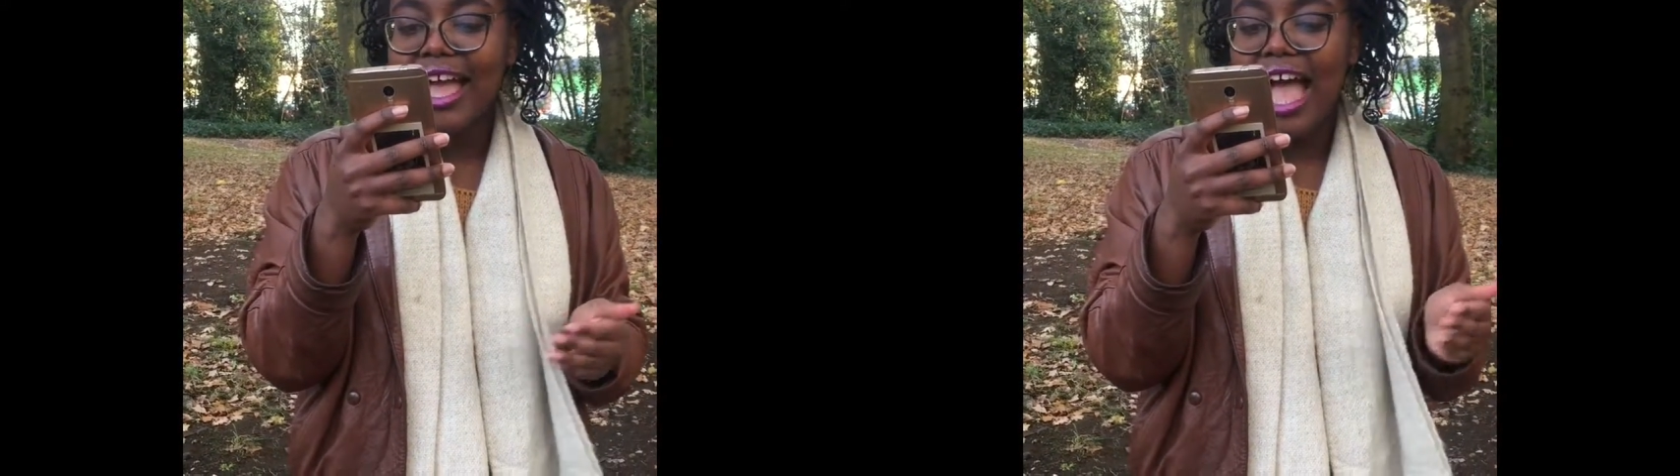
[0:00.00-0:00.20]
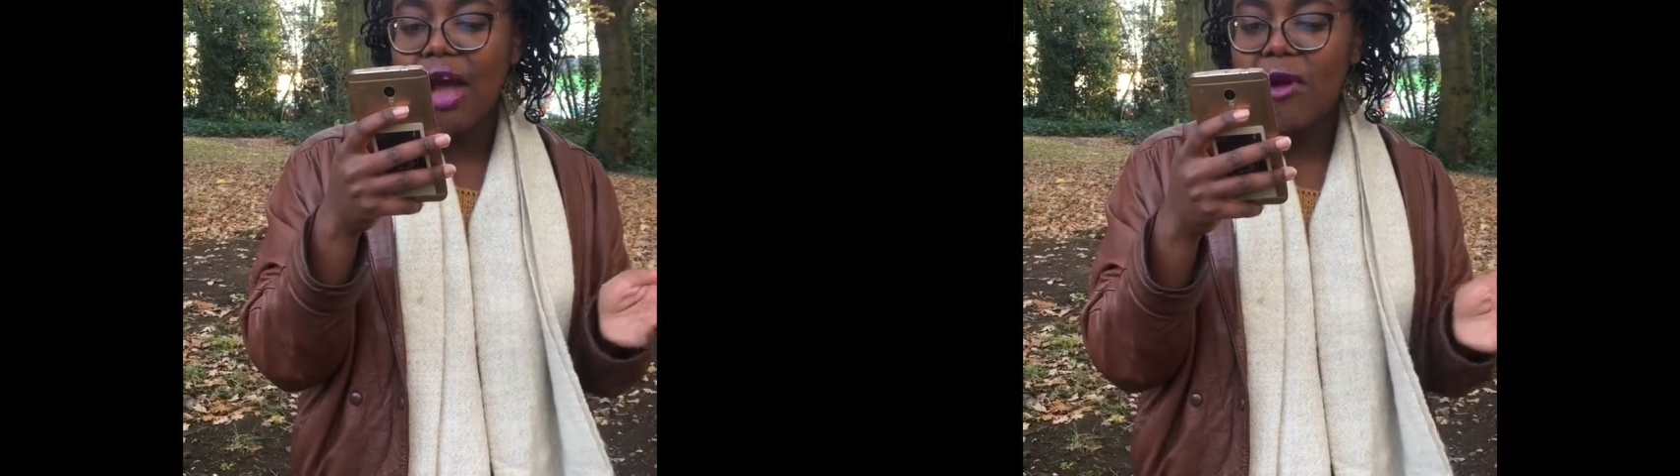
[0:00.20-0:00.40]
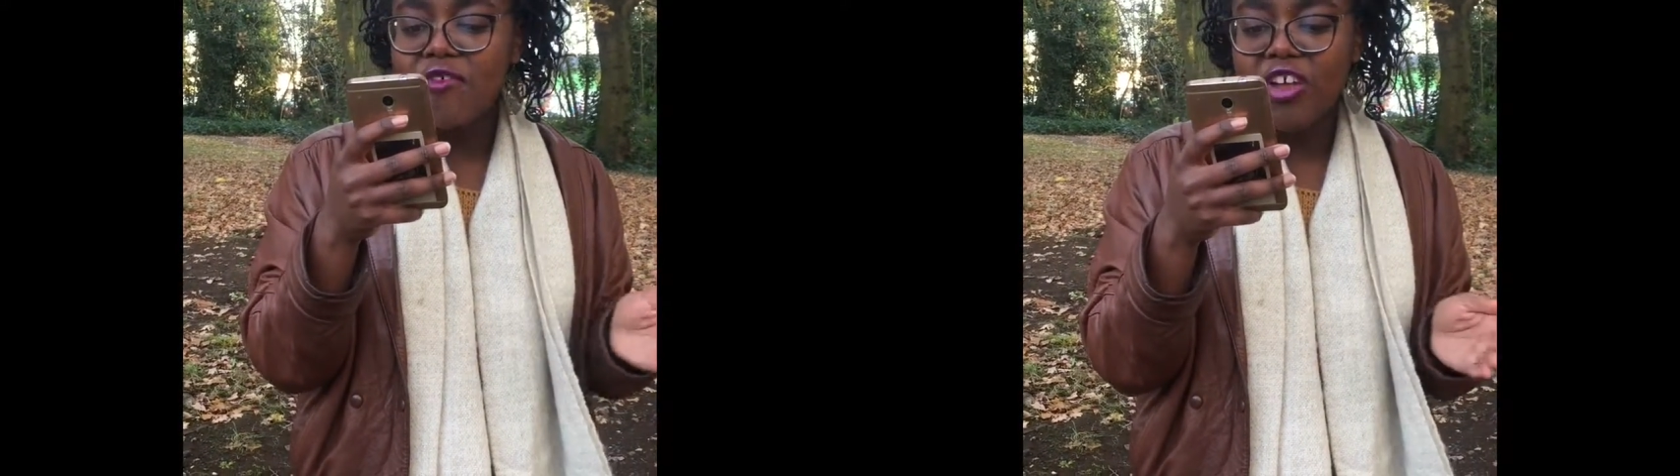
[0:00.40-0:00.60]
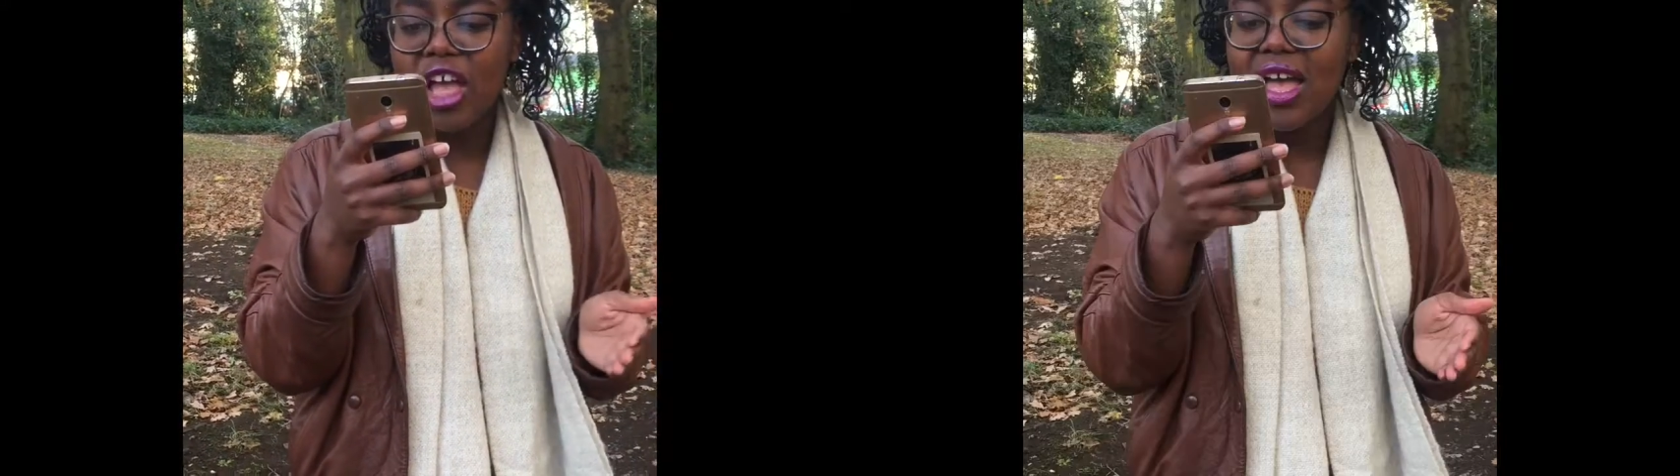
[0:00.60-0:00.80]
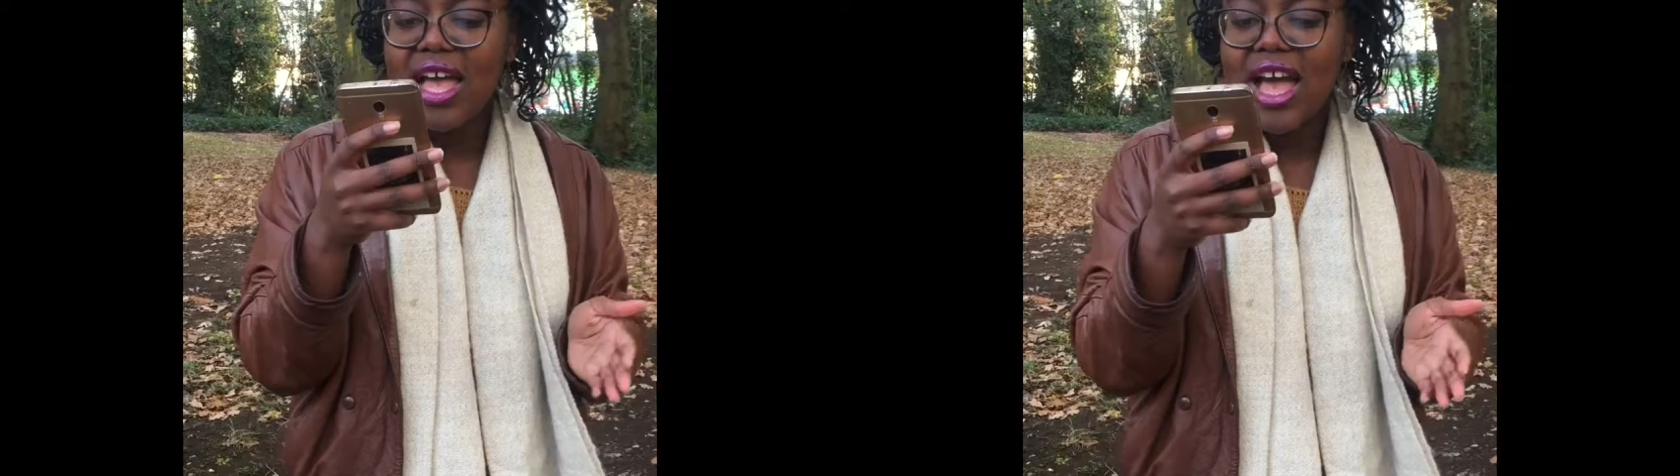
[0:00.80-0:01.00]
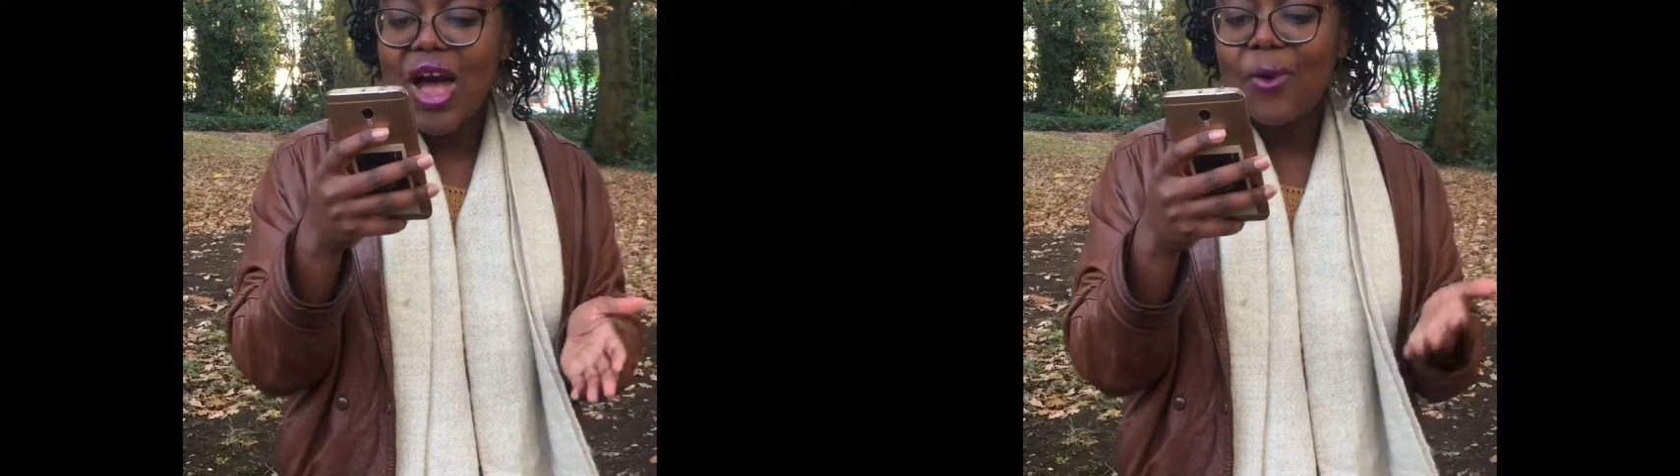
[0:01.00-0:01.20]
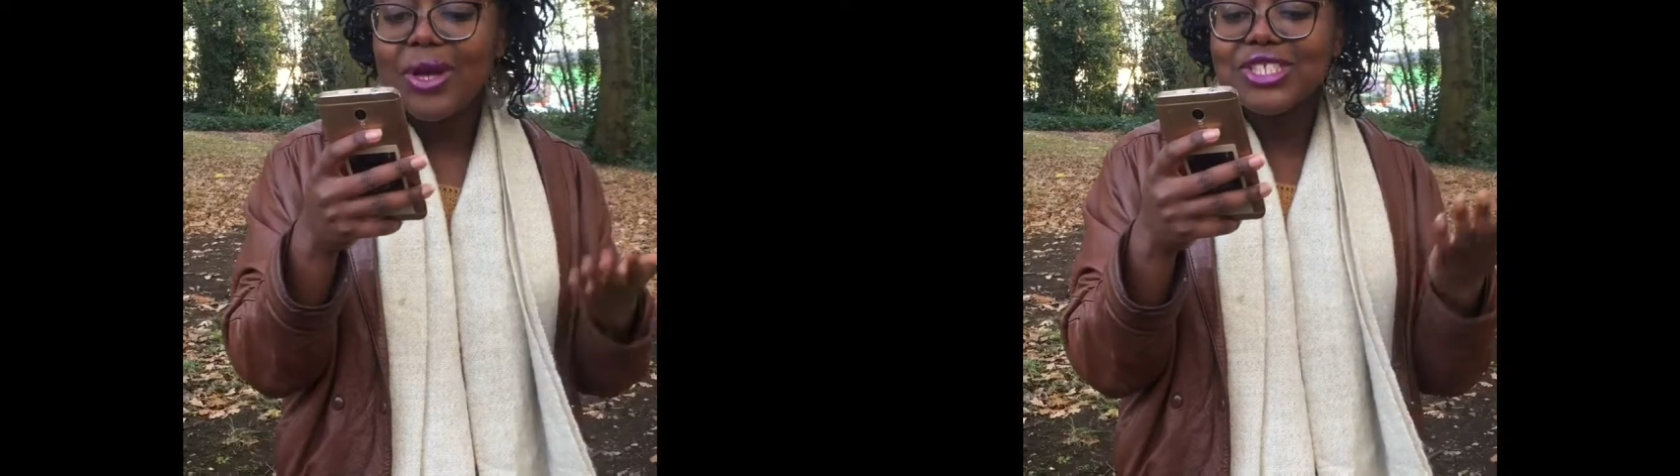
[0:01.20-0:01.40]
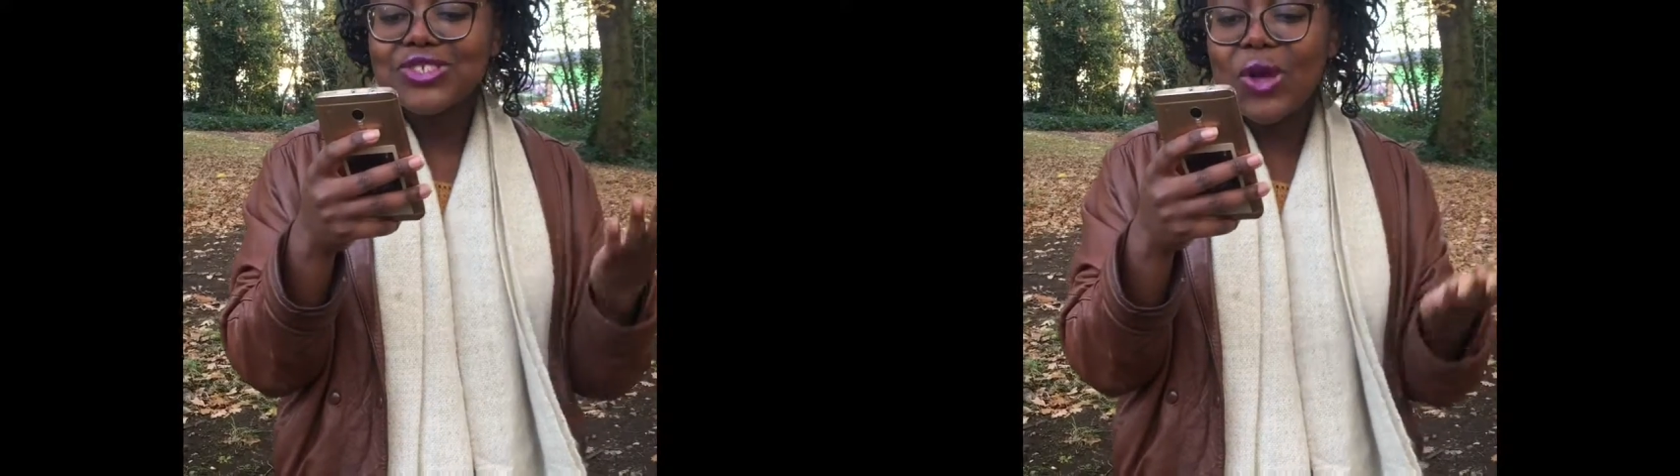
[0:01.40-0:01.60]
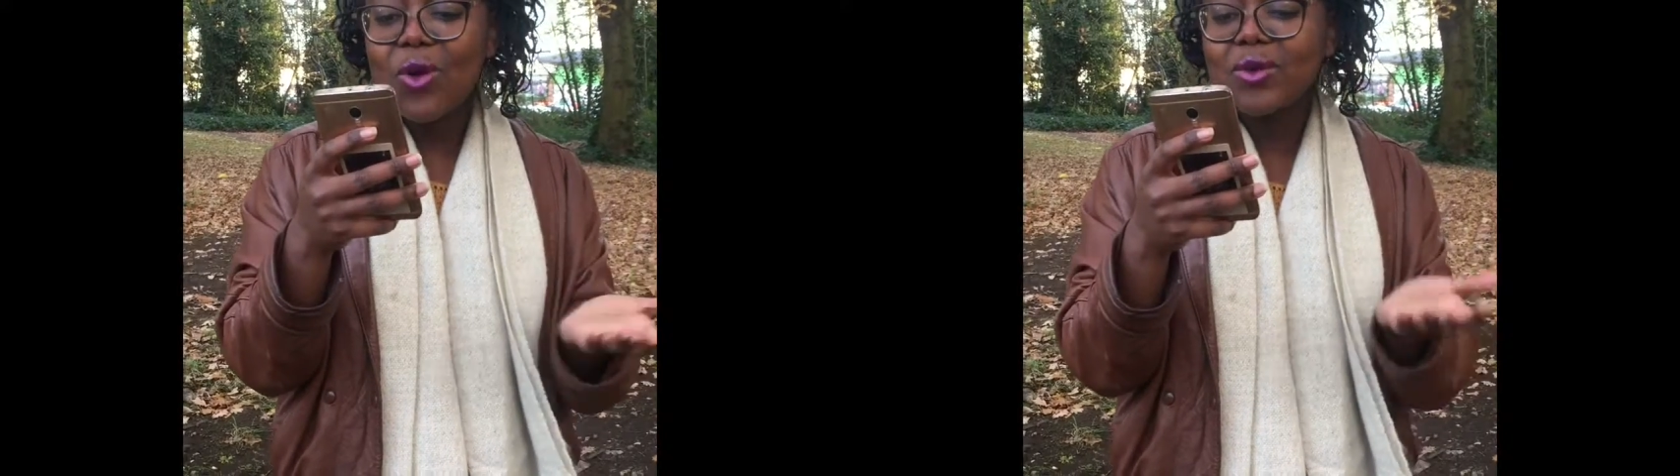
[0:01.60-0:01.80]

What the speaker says: However, when Saul